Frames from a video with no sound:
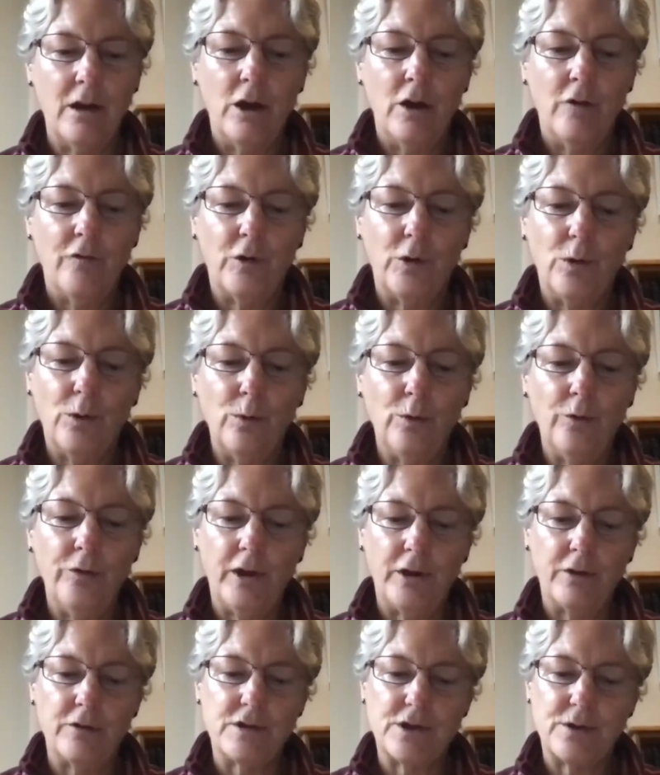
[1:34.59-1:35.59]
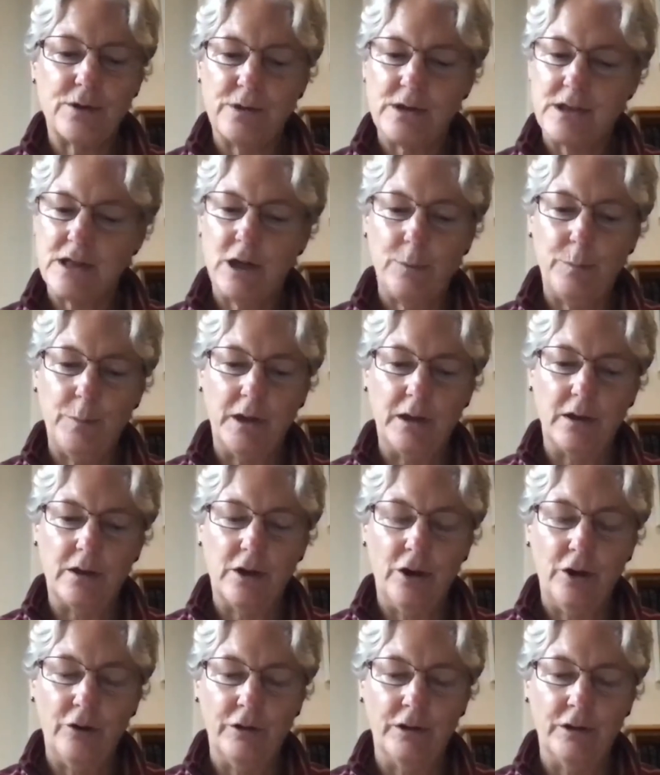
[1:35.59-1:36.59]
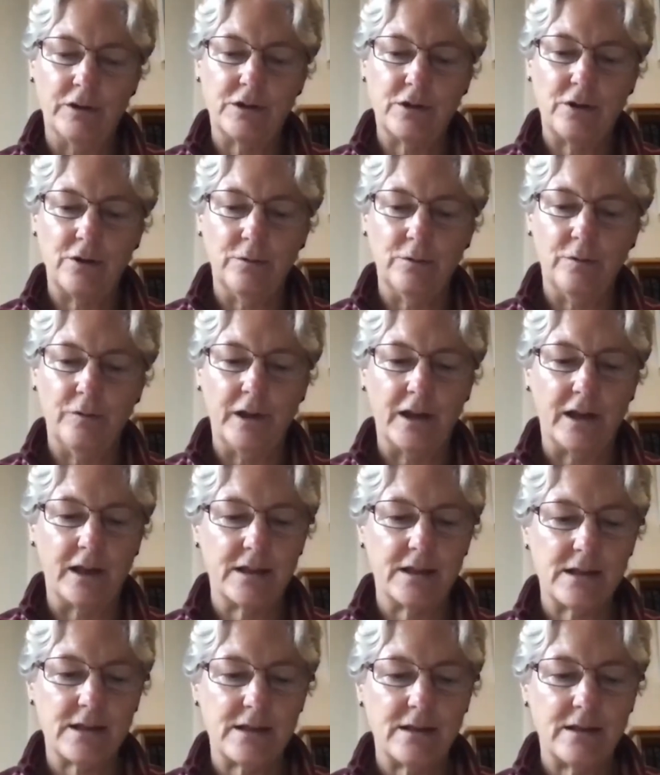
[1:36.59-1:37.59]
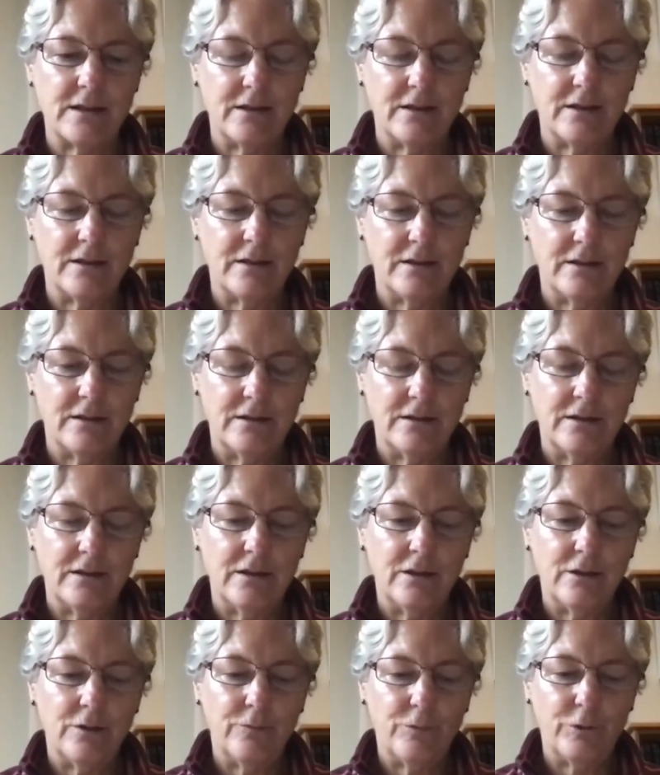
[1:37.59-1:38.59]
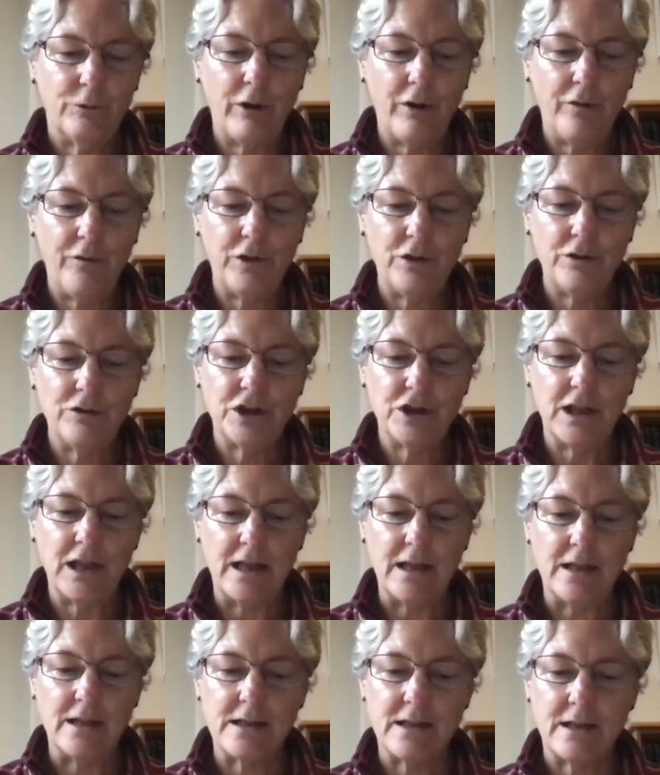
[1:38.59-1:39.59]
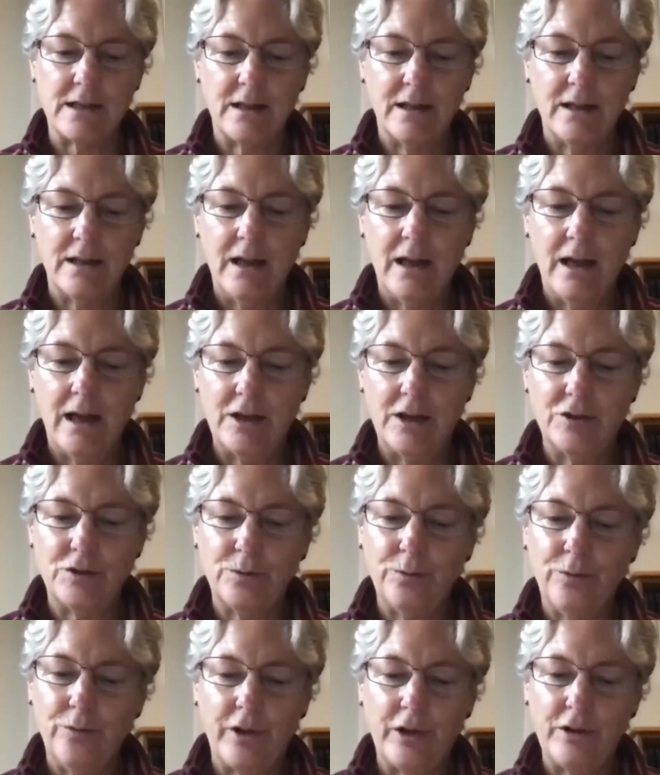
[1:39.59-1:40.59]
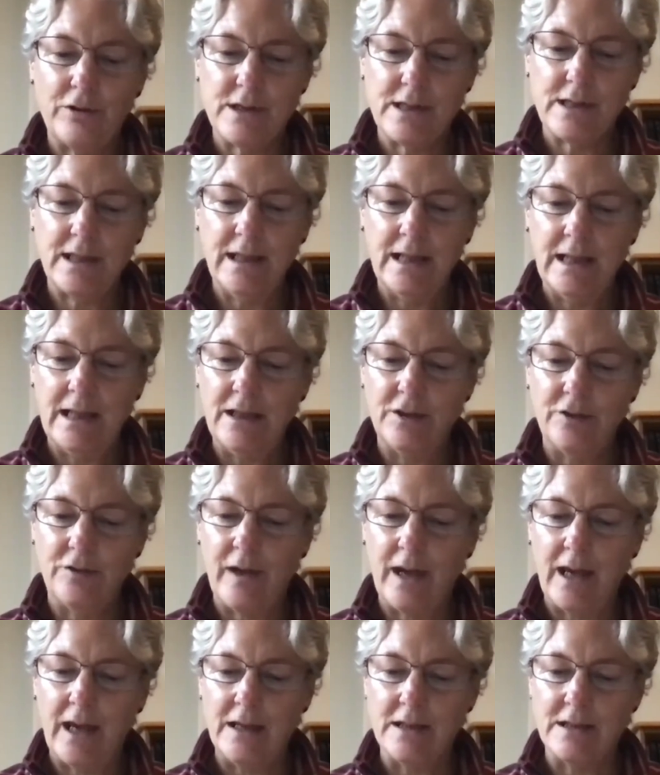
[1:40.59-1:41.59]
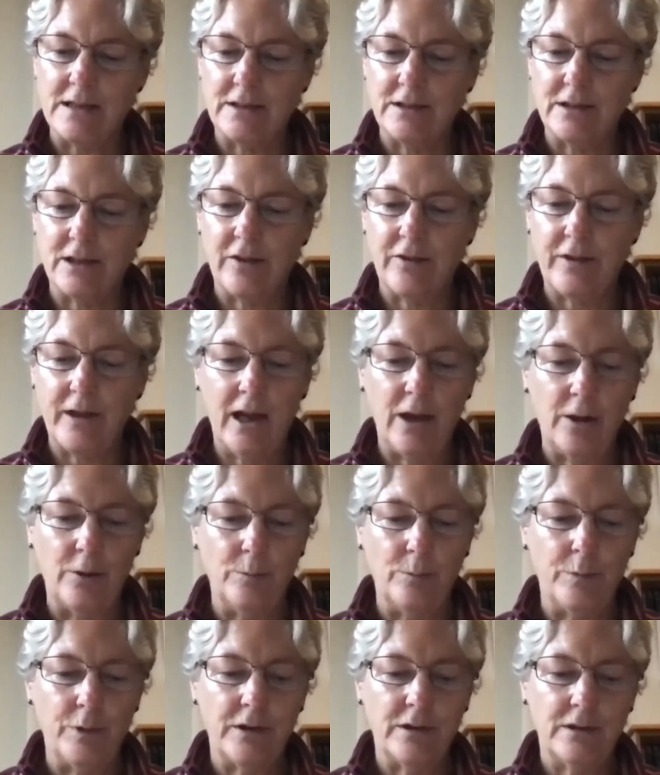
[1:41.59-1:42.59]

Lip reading: for all those caught up in current conflicts, for refugees and all those in need of aid and other help.